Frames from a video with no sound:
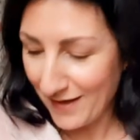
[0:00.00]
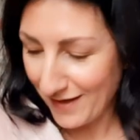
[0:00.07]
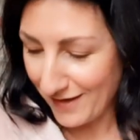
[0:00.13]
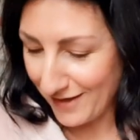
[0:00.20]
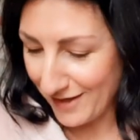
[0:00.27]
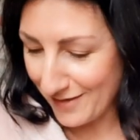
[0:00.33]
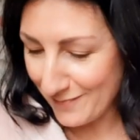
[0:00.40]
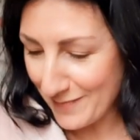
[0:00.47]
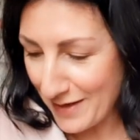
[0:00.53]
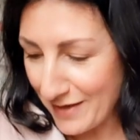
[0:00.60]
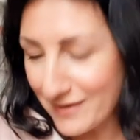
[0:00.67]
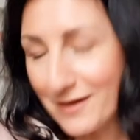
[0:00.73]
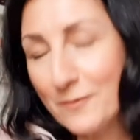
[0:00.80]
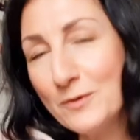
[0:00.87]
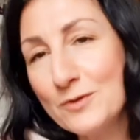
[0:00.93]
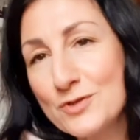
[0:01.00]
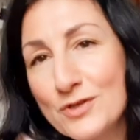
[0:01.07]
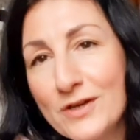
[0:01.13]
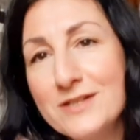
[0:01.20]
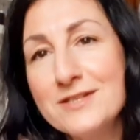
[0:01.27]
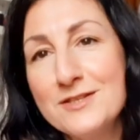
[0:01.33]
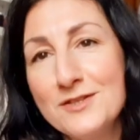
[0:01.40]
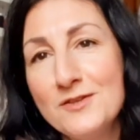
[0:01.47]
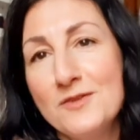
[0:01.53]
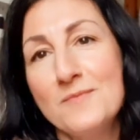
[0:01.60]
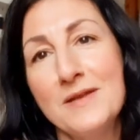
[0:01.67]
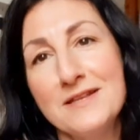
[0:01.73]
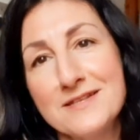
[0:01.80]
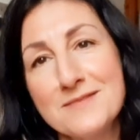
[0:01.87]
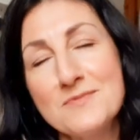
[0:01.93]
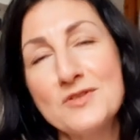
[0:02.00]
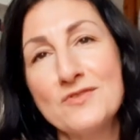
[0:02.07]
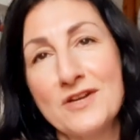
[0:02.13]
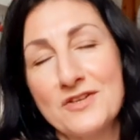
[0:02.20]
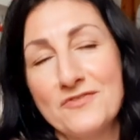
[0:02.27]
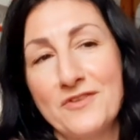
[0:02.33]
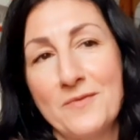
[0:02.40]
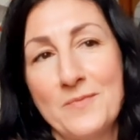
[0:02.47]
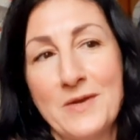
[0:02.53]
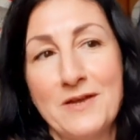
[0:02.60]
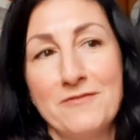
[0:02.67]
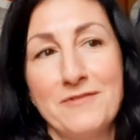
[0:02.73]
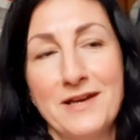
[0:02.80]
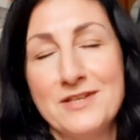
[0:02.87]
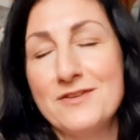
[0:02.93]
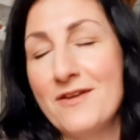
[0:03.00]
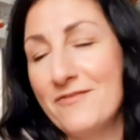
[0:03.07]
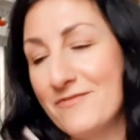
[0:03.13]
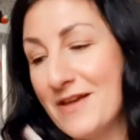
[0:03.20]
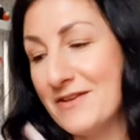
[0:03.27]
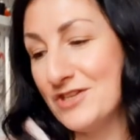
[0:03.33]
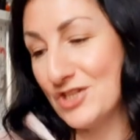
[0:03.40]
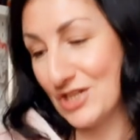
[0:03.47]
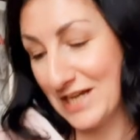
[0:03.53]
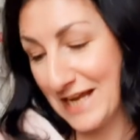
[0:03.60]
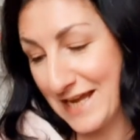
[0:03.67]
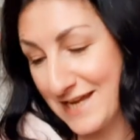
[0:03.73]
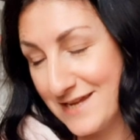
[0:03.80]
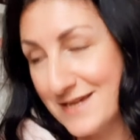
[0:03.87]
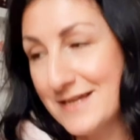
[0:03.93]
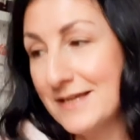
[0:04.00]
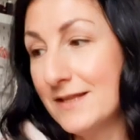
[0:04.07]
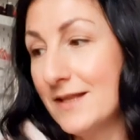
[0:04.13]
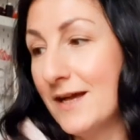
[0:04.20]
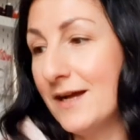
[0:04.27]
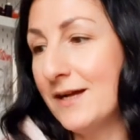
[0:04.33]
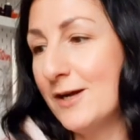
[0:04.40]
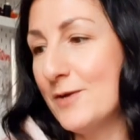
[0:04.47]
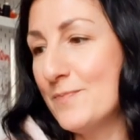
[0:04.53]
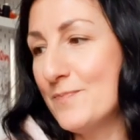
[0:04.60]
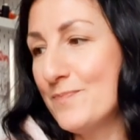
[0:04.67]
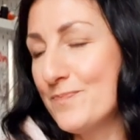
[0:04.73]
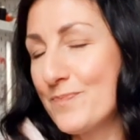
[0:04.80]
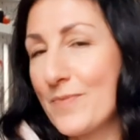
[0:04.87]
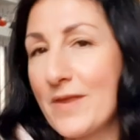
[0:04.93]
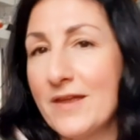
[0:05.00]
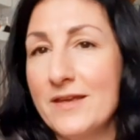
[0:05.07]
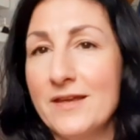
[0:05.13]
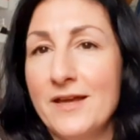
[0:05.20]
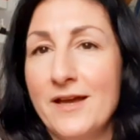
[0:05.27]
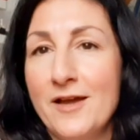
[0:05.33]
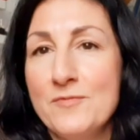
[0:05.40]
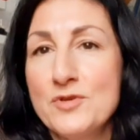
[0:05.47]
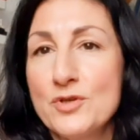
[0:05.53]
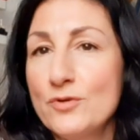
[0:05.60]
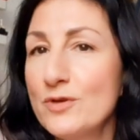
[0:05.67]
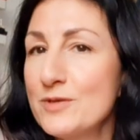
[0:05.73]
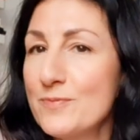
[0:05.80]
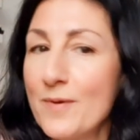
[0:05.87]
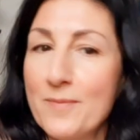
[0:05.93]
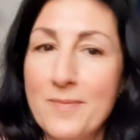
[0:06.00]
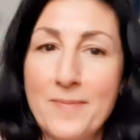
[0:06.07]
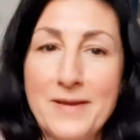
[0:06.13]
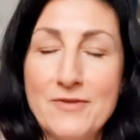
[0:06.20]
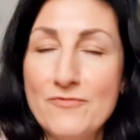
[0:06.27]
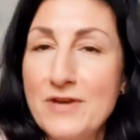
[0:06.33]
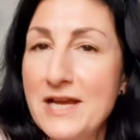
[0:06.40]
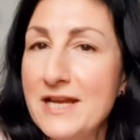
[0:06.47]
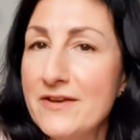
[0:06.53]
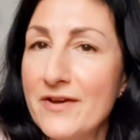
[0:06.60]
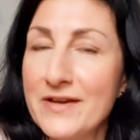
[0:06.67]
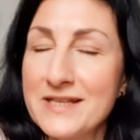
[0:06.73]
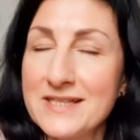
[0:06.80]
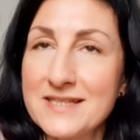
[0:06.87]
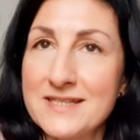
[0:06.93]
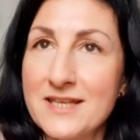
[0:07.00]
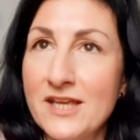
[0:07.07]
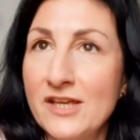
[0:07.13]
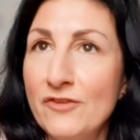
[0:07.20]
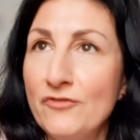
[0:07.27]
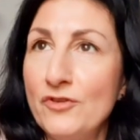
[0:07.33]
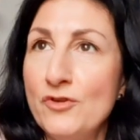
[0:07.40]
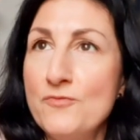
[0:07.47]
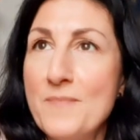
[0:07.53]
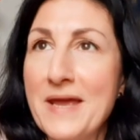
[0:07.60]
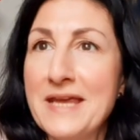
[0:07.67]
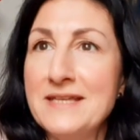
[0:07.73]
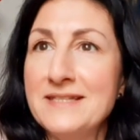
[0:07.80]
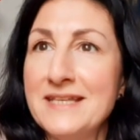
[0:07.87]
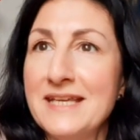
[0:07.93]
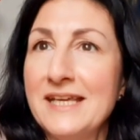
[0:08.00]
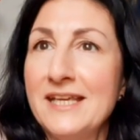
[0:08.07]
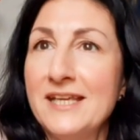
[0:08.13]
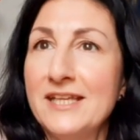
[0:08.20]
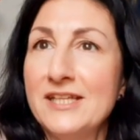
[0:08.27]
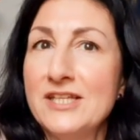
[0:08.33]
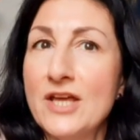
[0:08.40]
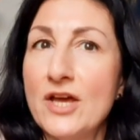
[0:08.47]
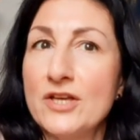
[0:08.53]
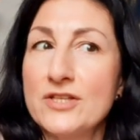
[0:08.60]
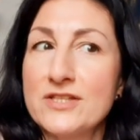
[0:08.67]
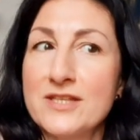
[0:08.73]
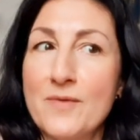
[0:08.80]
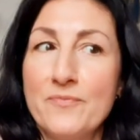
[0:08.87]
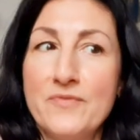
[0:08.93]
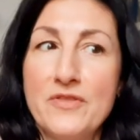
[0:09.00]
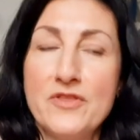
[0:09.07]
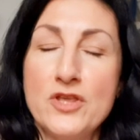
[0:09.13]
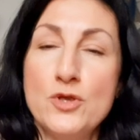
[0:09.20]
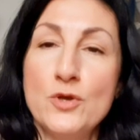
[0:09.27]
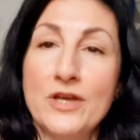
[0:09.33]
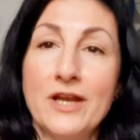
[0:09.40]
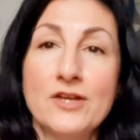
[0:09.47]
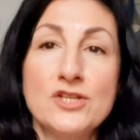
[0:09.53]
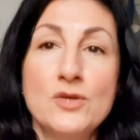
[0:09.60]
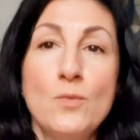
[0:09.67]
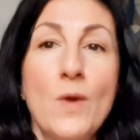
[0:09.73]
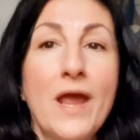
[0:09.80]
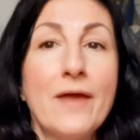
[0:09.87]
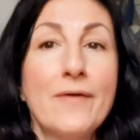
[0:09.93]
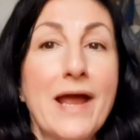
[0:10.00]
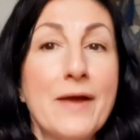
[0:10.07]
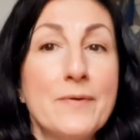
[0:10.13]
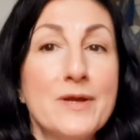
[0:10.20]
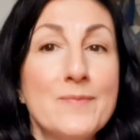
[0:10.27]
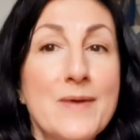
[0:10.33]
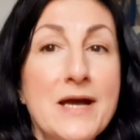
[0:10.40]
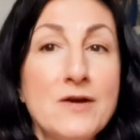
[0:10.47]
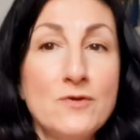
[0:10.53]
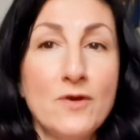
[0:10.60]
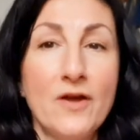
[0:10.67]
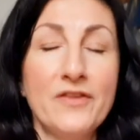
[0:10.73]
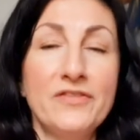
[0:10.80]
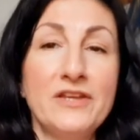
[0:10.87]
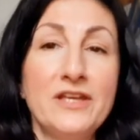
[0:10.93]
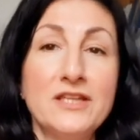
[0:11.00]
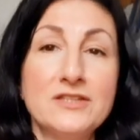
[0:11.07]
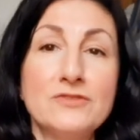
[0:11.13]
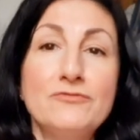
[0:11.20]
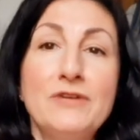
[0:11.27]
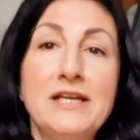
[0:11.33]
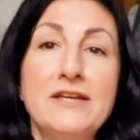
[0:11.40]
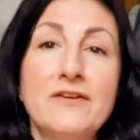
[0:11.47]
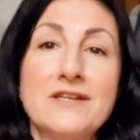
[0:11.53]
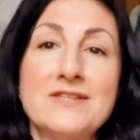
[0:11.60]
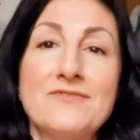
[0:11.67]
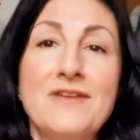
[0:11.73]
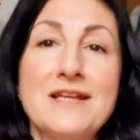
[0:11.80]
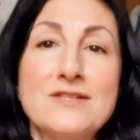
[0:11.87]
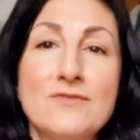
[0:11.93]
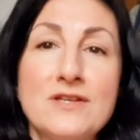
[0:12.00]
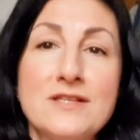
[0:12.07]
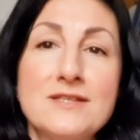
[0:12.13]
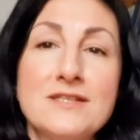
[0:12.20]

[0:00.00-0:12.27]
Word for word: Um, and I will try to do them in some stretch fabric eventually. Um, I'm sure it's probably really nice if you made it in something that you could actually wear out and about. I think it's a really nice flattering